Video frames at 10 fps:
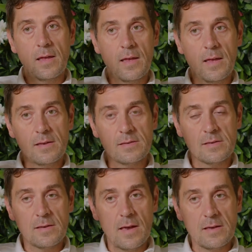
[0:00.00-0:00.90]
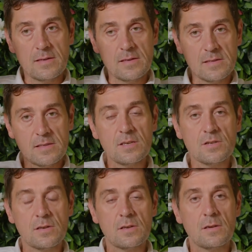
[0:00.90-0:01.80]
is a
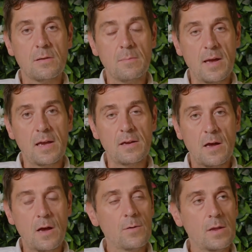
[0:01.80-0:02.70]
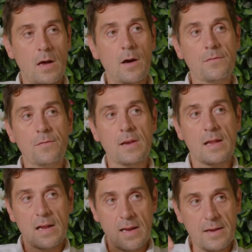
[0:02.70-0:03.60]
decision made only after a
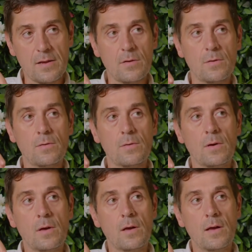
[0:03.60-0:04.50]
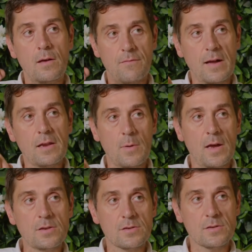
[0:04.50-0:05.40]
clinical
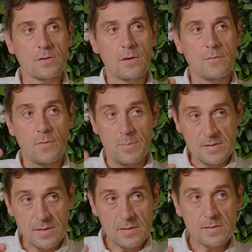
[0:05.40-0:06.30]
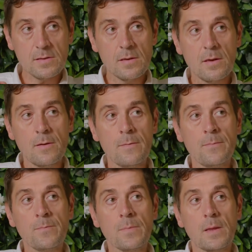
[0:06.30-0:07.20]
evaluation of your business
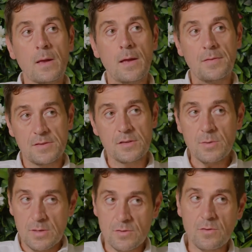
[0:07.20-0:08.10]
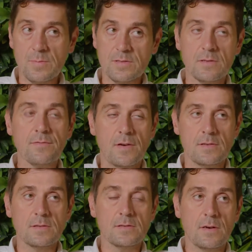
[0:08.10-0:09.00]
and the situation your business
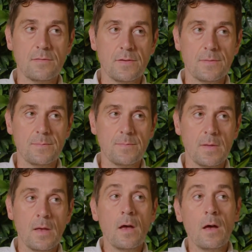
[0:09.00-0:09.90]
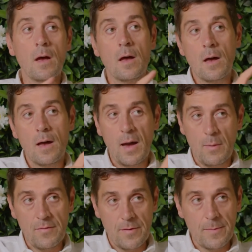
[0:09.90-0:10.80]
finds itself in.
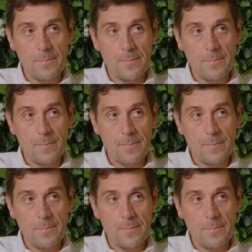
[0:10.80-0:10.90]
However,